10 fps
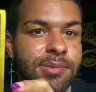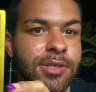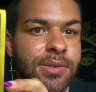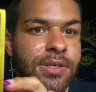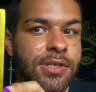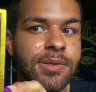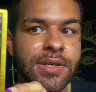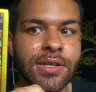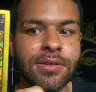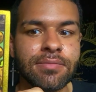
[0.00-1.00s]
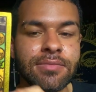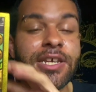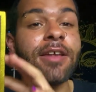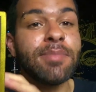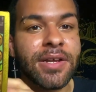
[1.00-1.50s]
between you and
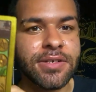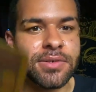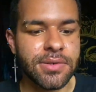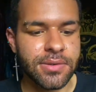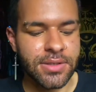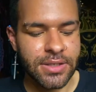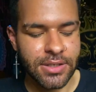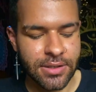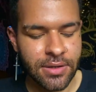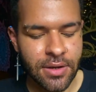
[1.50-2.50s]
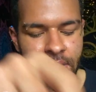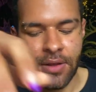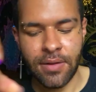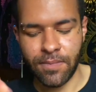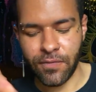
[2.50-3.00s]
10 Pentacles to
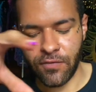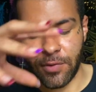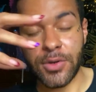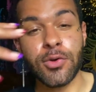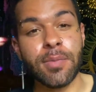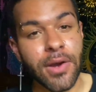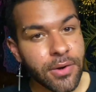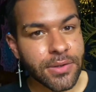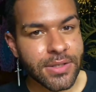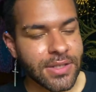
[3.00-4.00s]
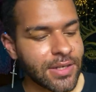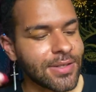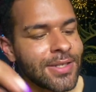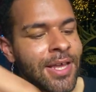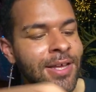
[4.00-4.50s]
from a numerical
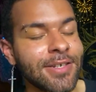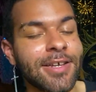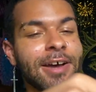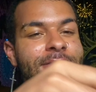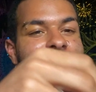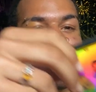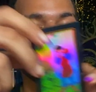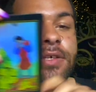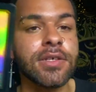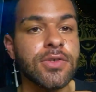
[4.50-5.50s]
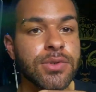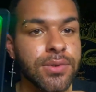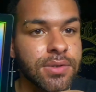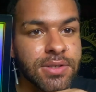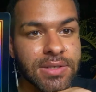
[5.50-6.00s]
sense, downgrading
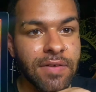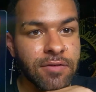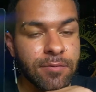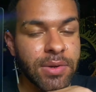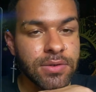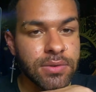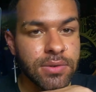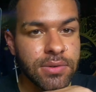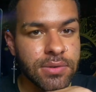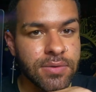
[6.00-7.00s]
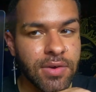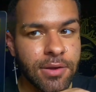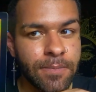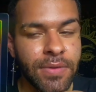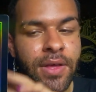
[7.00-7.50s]
into a Seven of Pentacles,
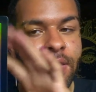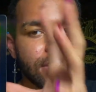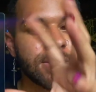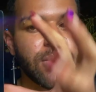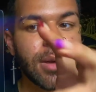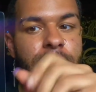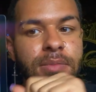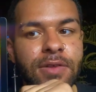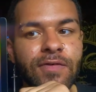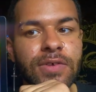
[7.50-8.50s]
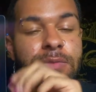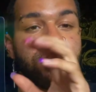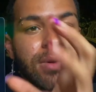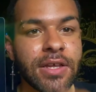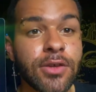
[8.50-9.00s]
right? This probably feels
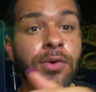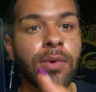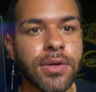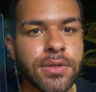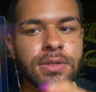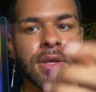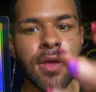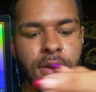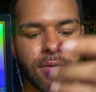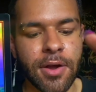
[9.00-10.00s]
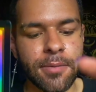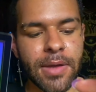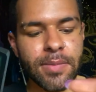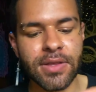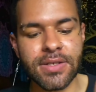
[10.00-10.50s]
more like yours, right?
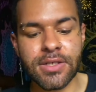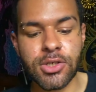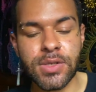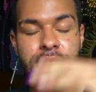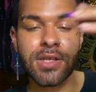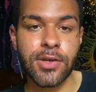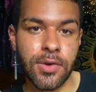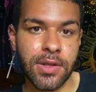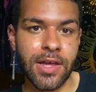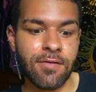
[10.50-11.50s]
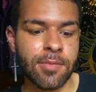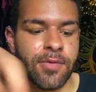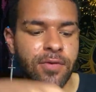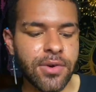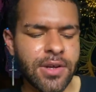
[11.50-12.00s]
Maybe the situation that you're leaving
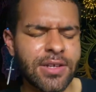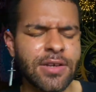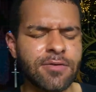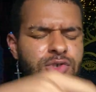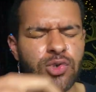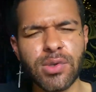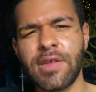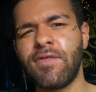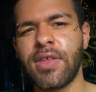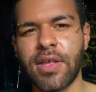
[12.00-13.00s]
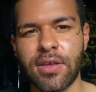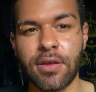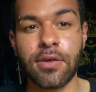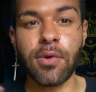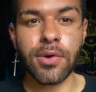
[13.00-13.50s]
before, it didn't truly feel like
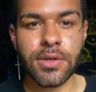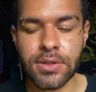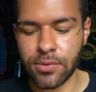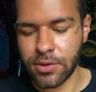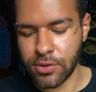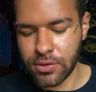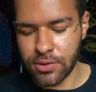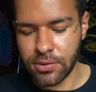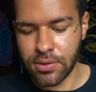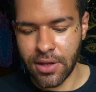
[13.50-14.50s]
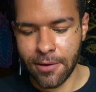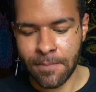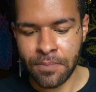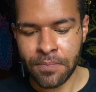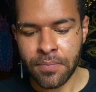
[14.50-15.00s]
yours or you true, like,
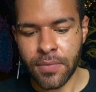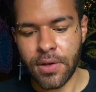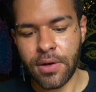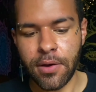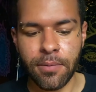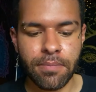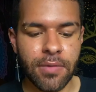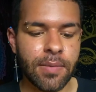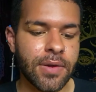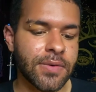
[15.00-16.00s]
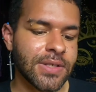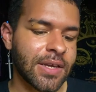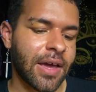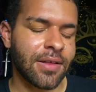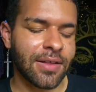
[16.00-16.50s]
you know, maybe it was
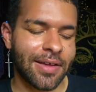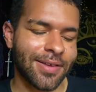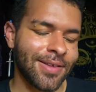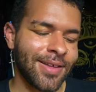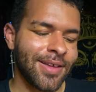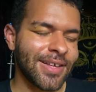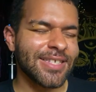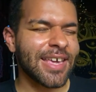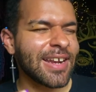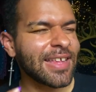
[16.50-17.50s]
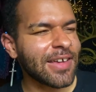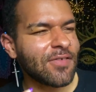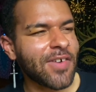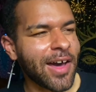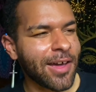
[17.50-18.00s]
like a, like, it's kind of like a
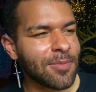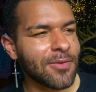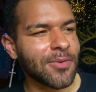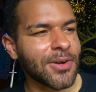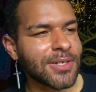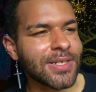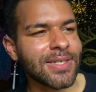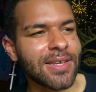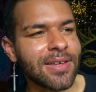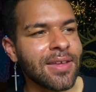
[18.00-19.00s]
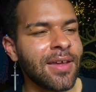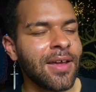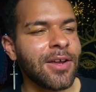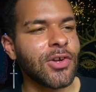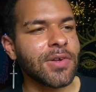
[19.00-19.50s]
vibe where it's just like
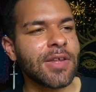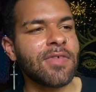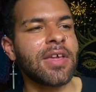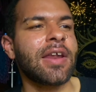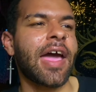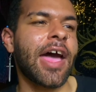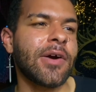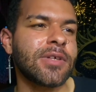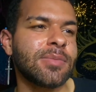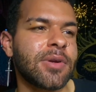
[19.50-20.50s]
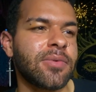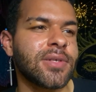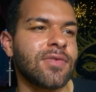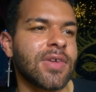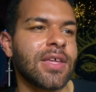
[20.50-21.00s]
you're living in a house, but it
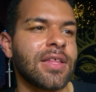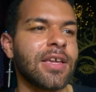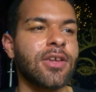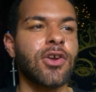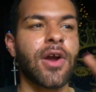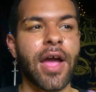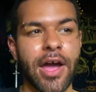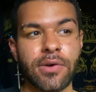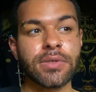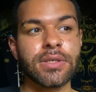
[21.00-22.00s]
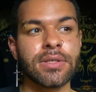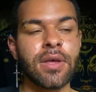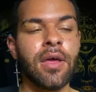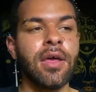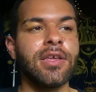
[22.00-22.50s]
wasn't really like your house.
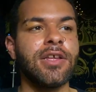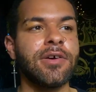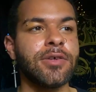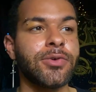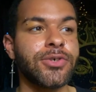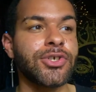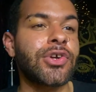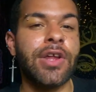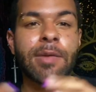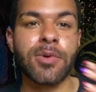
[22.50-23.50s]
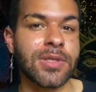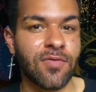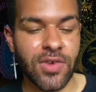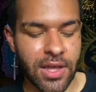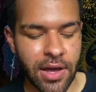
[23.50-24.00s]
You know, your, your name wasn't
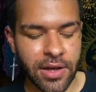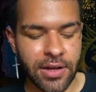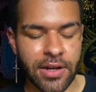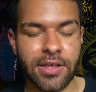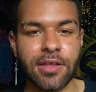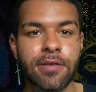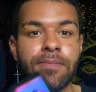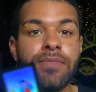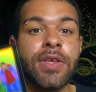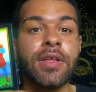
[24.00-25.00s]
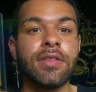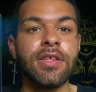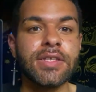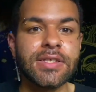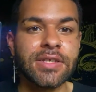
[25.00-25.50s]
really on anything.
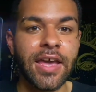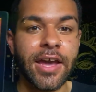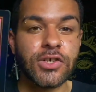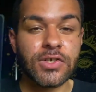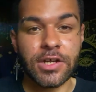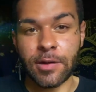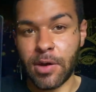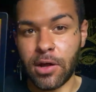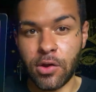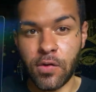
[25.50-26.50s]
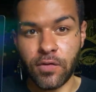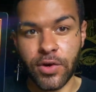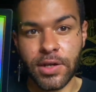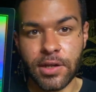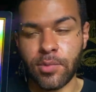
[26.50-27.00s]
This has your name all over
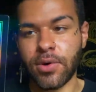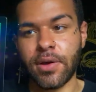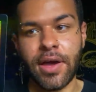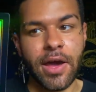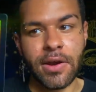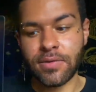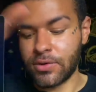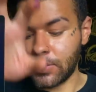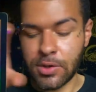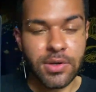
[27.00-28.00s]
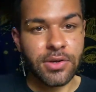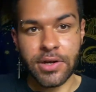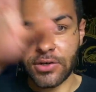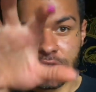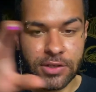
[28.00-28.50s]
it, Libra. there's no other
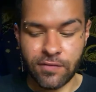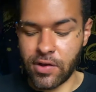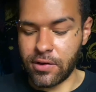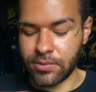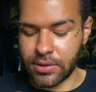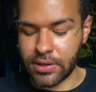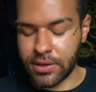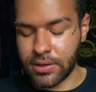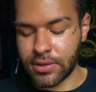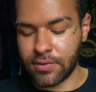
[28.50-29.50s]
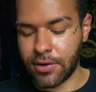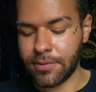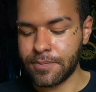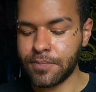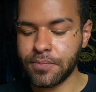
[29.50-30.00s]
energy involved with this, right?